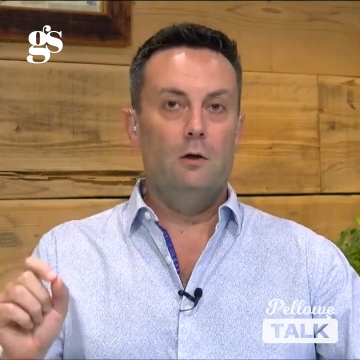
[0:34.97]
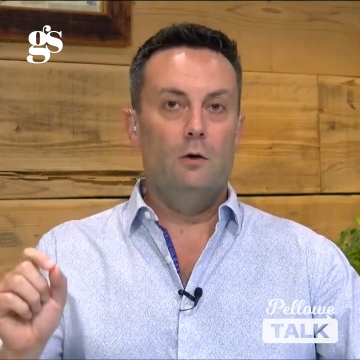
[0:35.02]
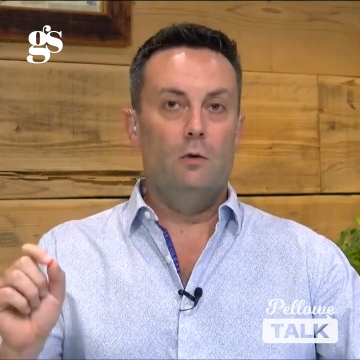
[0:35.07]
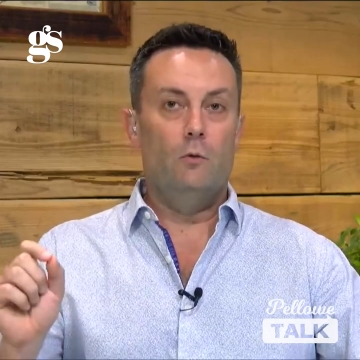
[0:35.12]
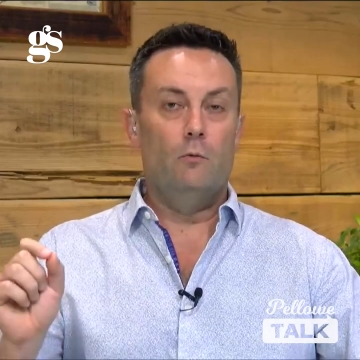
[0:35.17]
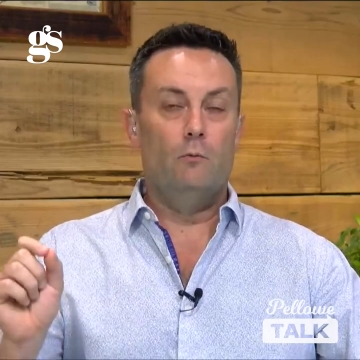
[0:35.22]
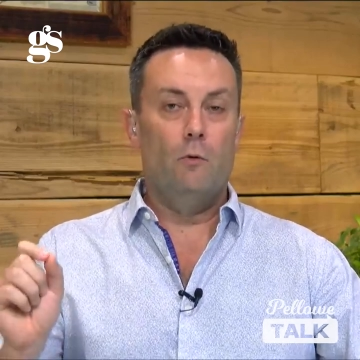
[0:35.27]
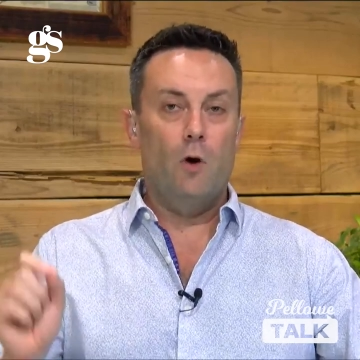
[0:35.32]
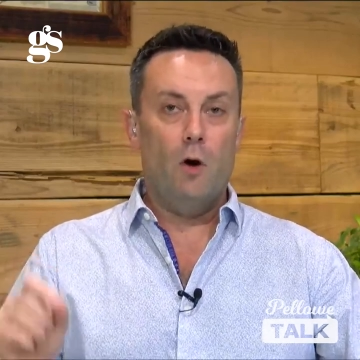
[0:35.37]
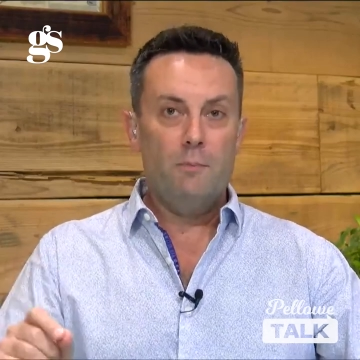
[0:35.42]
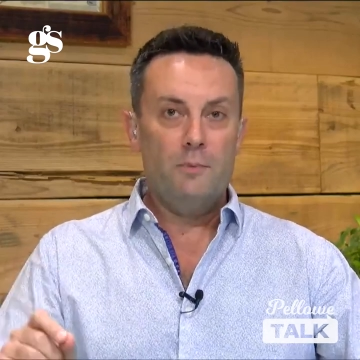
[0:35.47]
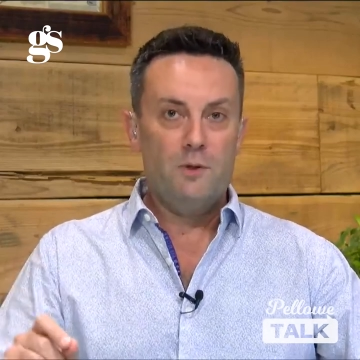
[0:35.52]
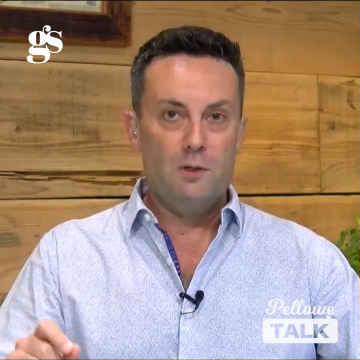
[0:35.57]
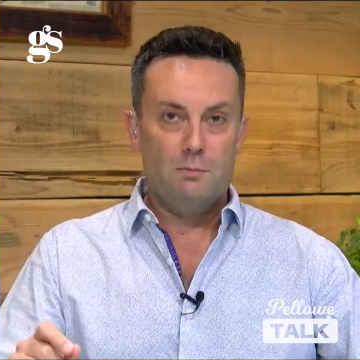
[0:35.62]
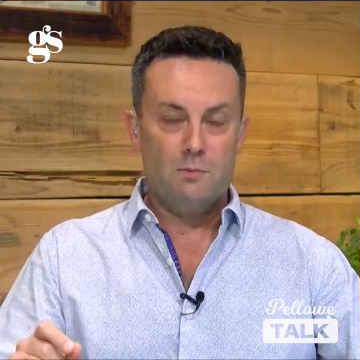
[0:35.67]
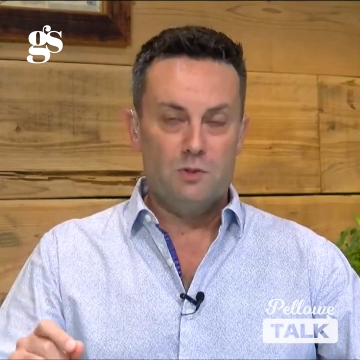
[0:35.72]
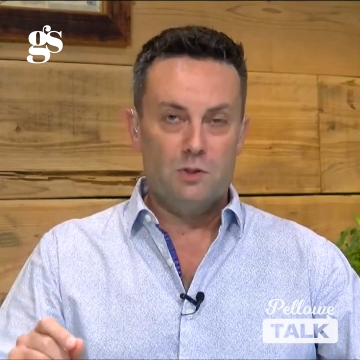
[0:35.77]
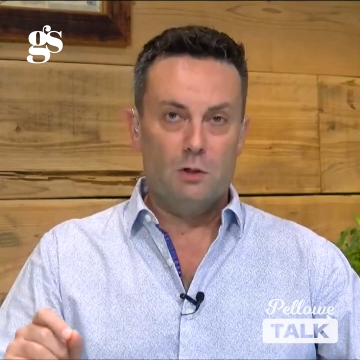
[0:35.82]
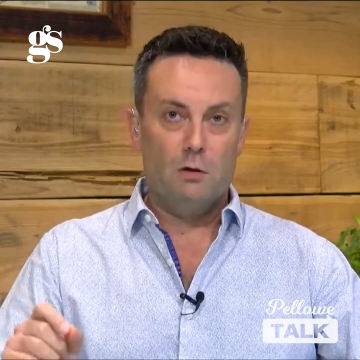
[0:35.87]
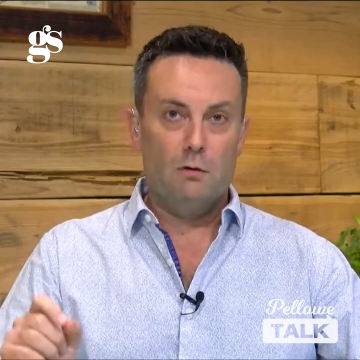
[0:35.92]
robbed
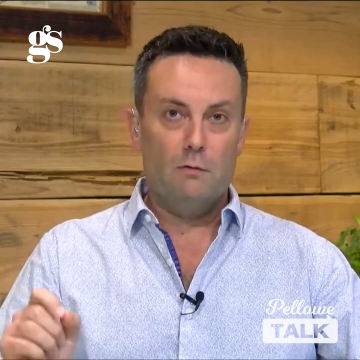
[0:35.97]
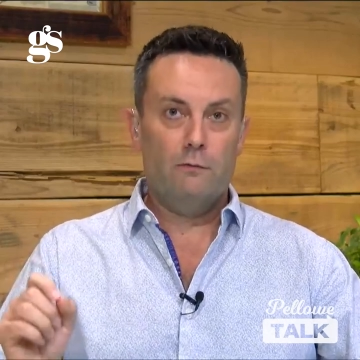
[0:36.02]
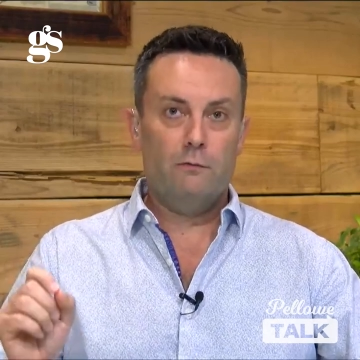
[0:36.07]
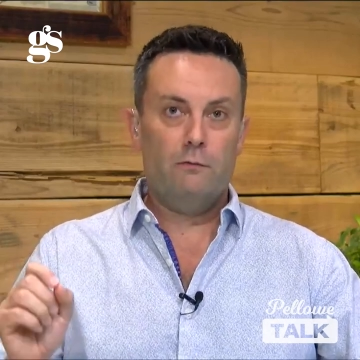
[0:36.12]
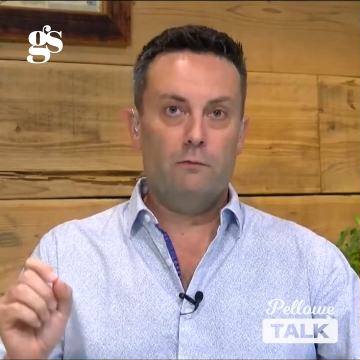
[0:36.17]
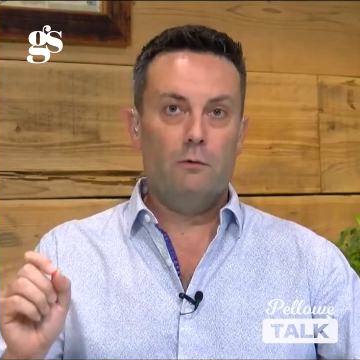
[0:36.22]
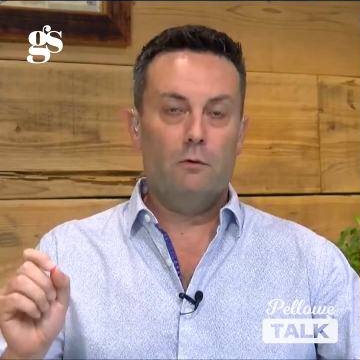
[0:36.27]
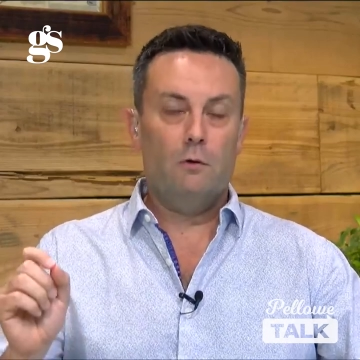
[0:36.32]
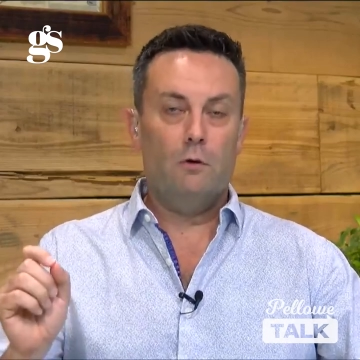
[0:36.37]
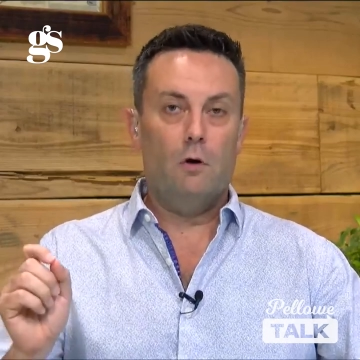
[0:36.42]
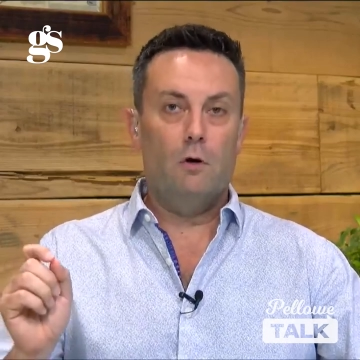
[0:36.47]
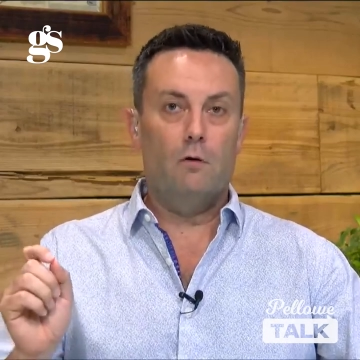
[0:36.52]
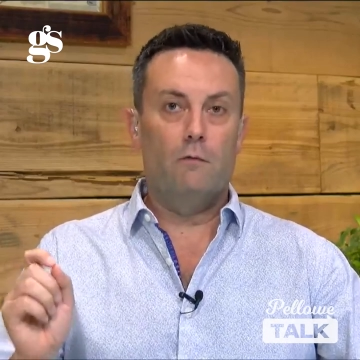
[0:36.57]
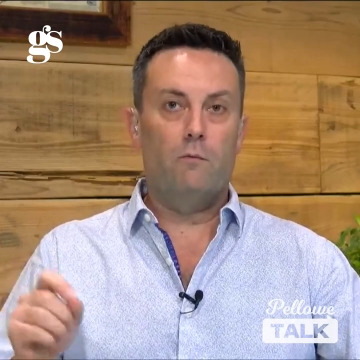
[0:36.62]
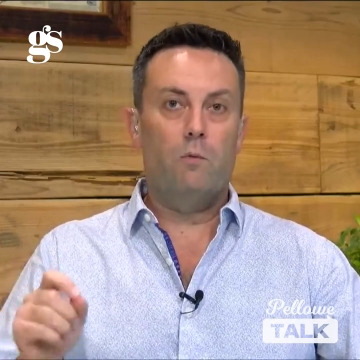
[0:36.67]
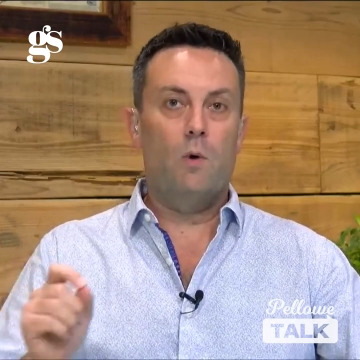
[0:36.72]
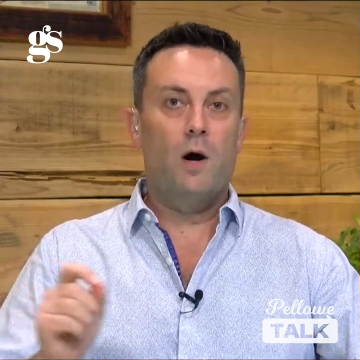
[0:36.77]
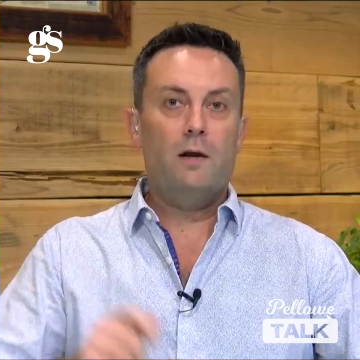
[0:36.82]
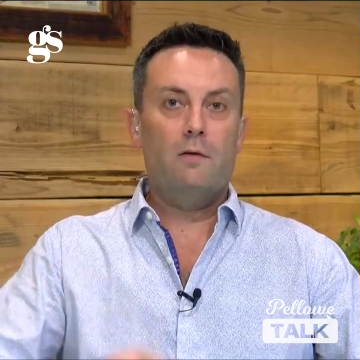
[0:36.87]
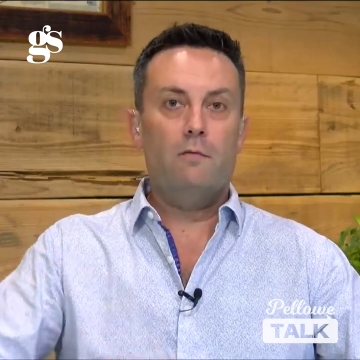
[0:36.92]
himself of
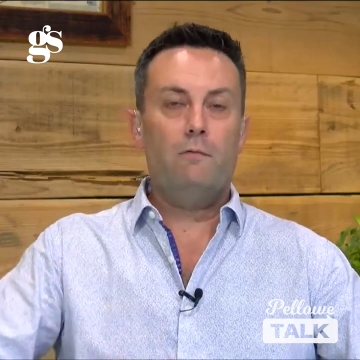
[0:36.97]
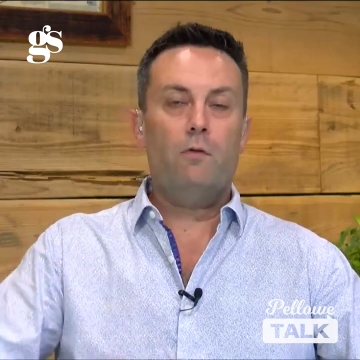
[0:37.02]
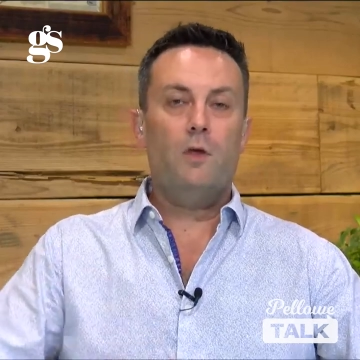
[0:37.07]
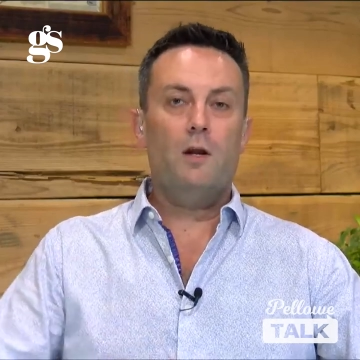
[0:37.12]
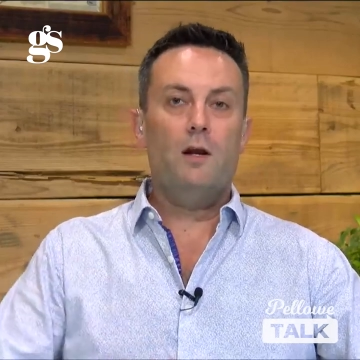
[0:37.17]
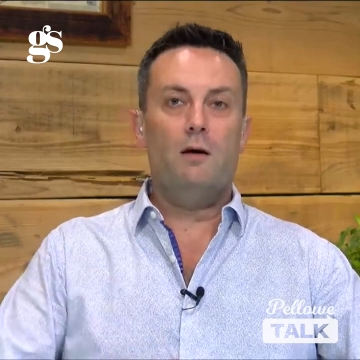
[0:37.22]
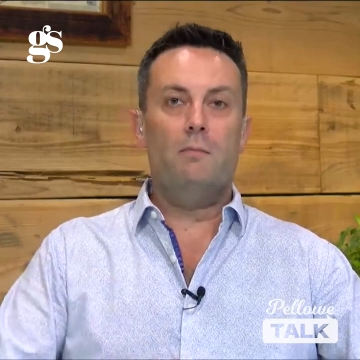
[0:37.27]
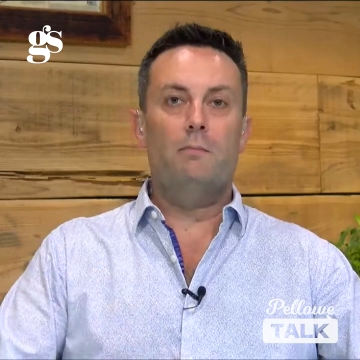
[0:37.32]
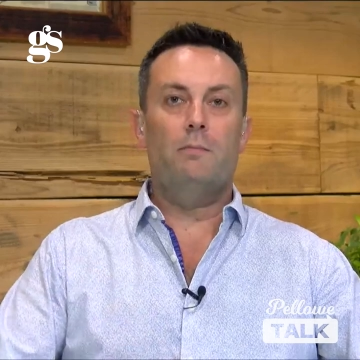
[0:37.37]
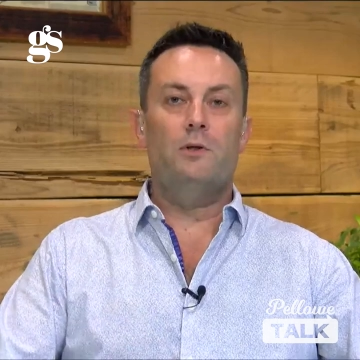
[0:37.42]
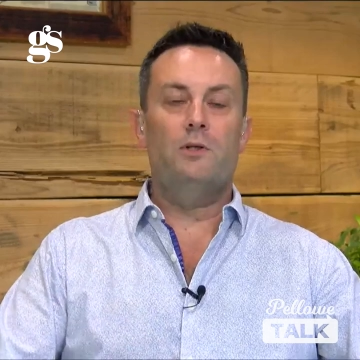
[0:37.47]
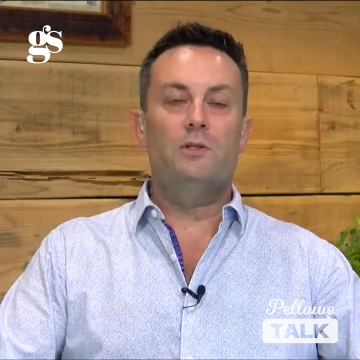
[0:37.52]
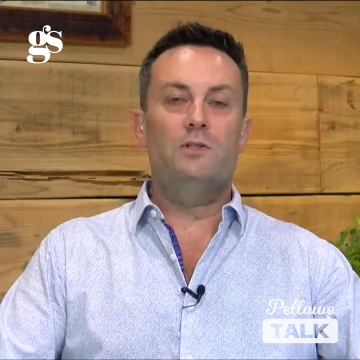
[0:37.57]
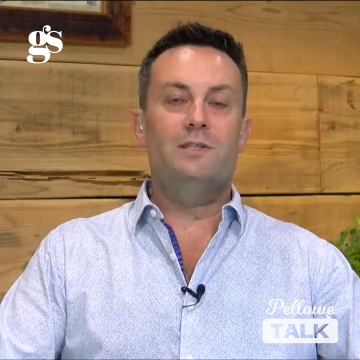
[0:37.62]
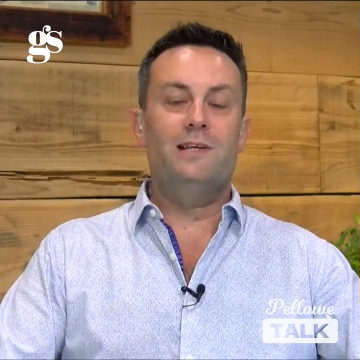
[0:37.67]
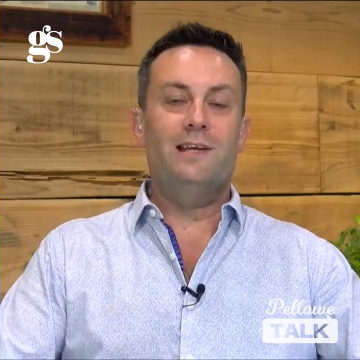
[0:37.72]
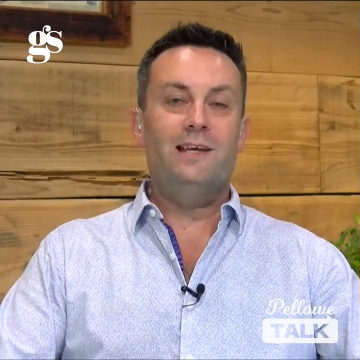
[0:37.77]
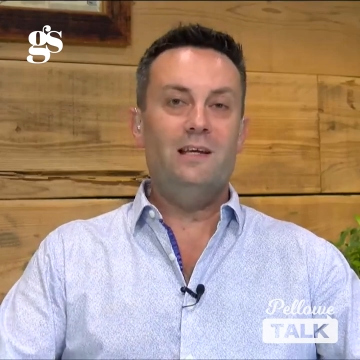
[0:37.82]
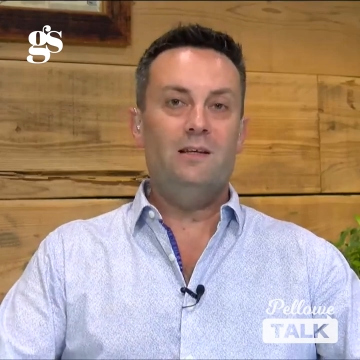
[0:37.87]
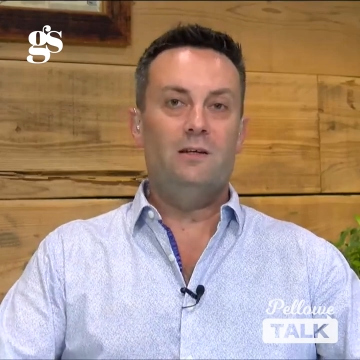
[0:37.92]
one of the numbers
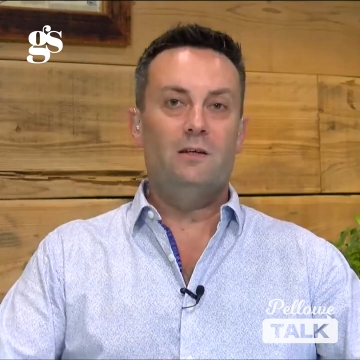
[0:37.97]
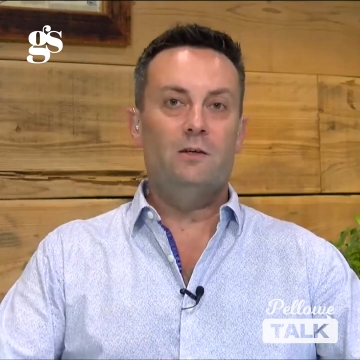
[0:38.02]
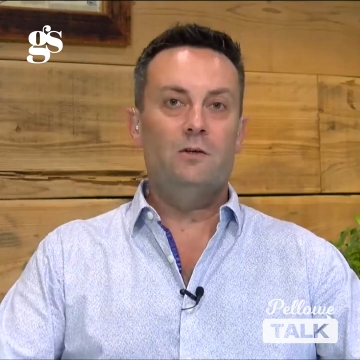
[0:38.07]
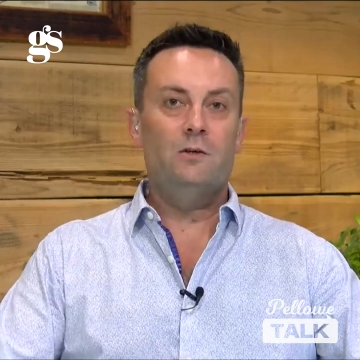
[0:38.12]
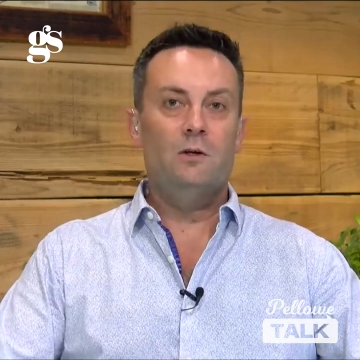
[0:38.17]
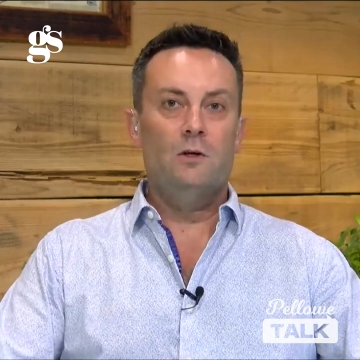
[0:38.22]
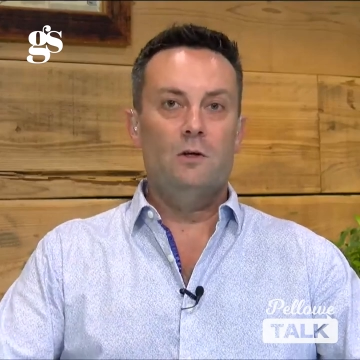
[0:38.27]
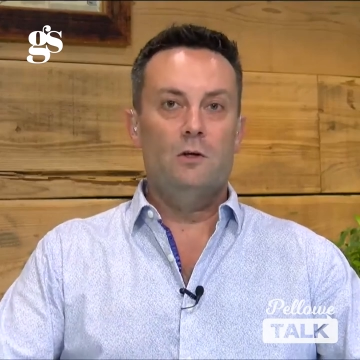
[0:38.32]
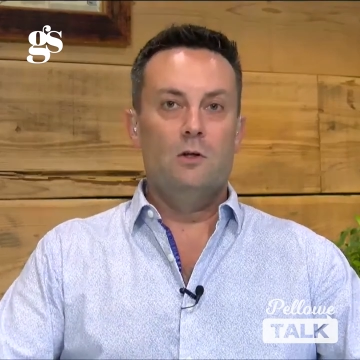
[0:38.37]
needed